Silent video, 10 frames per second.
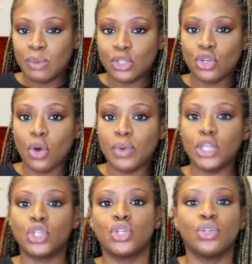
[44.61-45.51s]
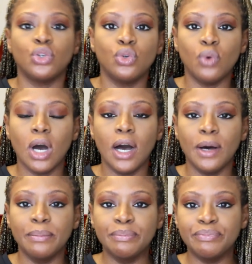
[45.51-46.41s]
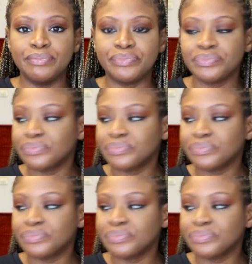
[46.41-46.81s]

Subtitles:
was going to